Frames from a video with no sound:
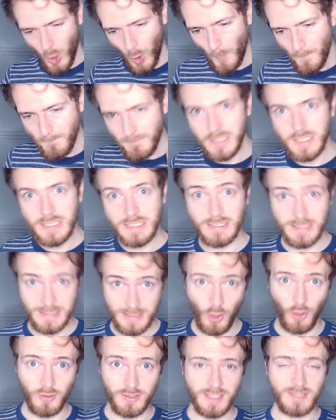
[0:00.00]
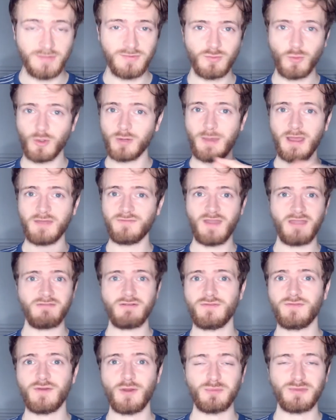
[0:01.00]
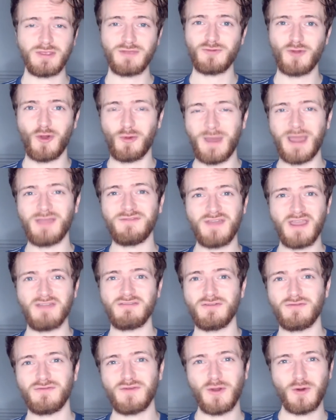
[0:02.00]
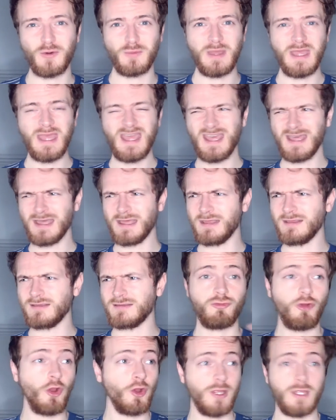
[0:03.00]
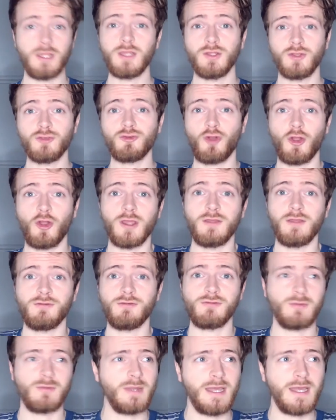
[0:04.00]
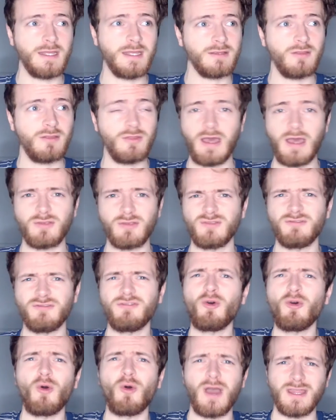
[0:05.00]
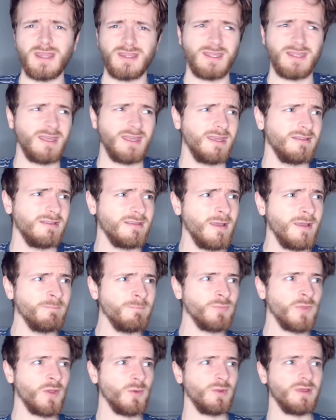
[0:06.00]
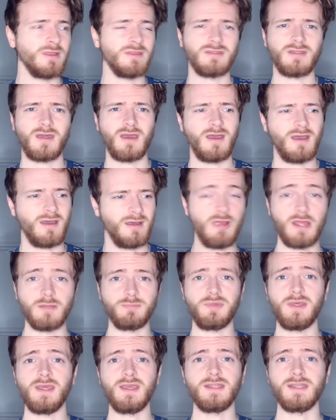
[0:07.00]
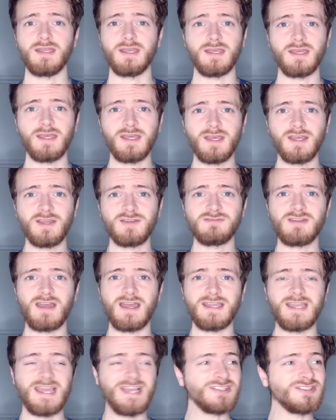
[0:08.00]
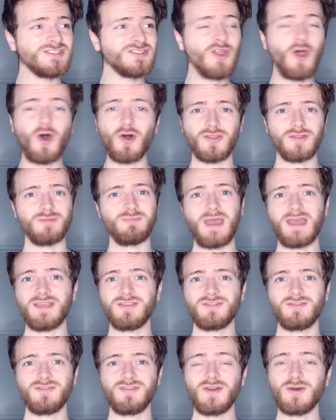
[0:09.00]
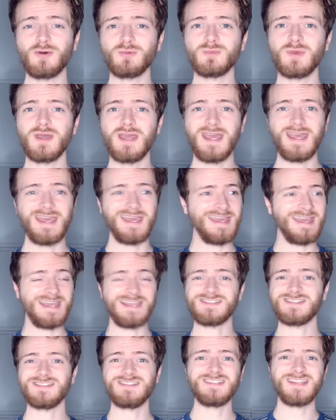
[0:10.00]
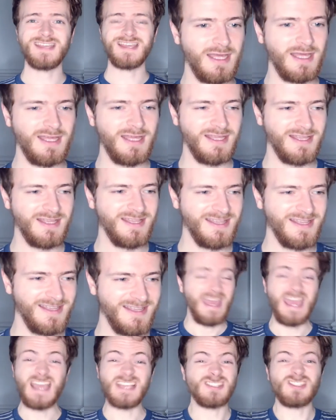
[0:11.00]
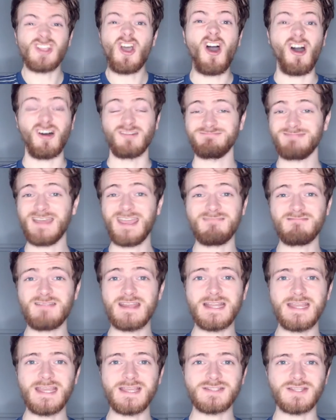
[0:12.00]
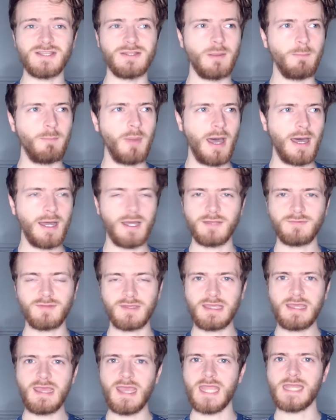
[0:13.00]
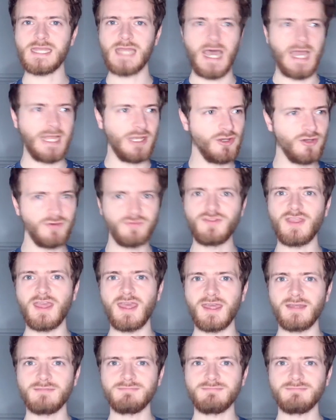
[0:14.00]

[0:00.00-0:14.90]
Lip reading: completely honest. One of my favorite films, if not my favorite film, is Troy from like 2004, I think it is, with Brad Pitt in it. Right, it's not the best film. It isn't. It's not. It really isn't. But as a kid, I loved it.